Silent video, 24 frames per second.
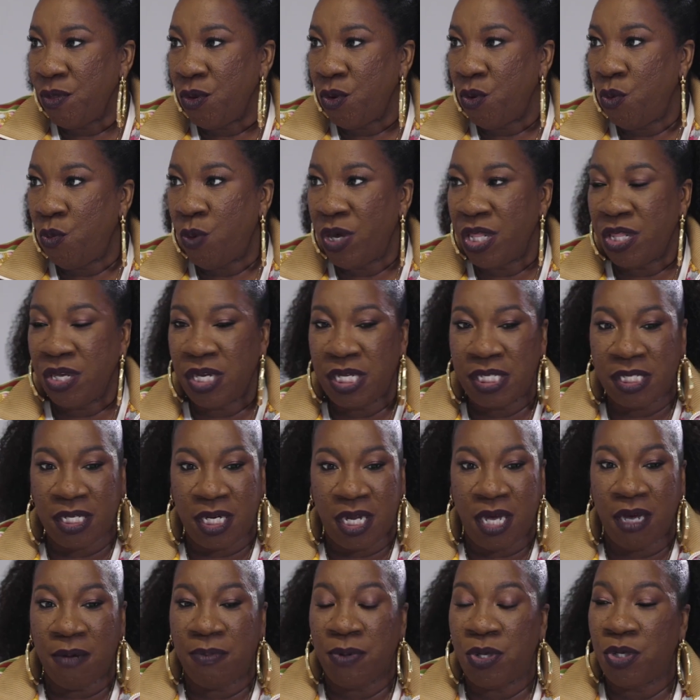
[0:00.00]
whether it's
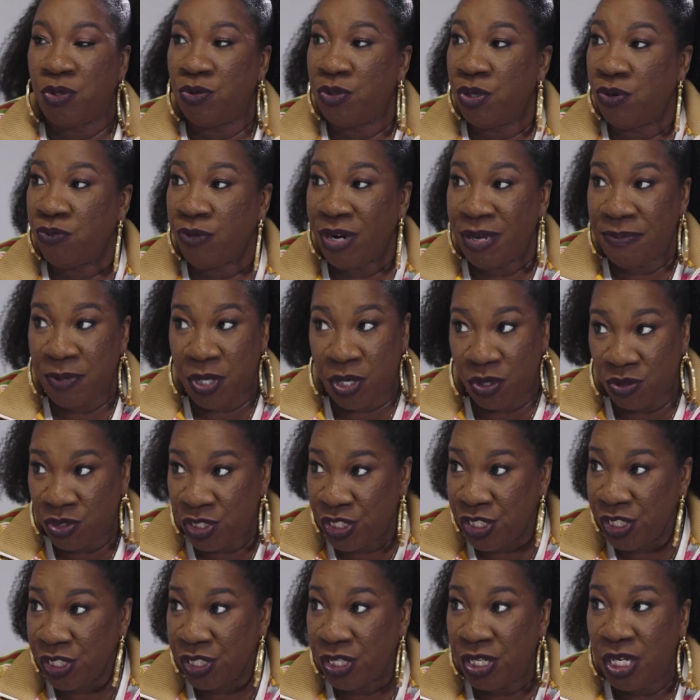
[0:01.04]
an upholding rape
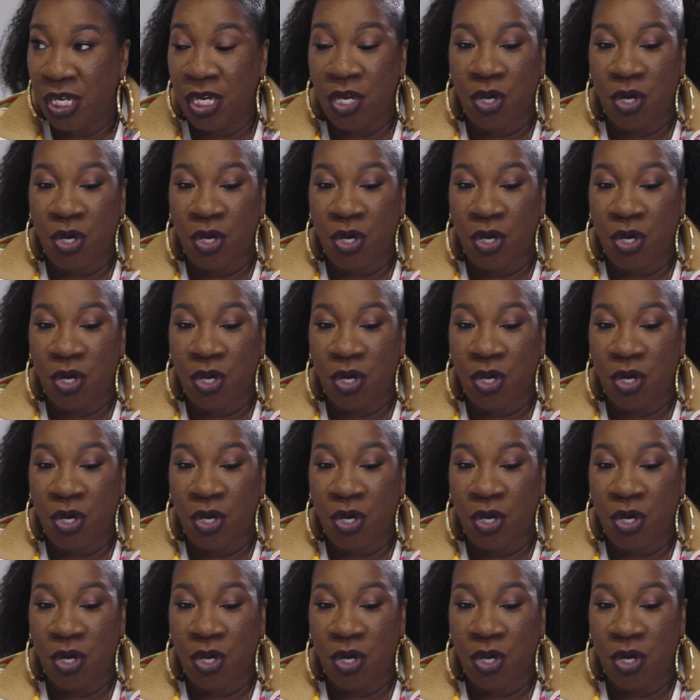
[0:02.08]
culture,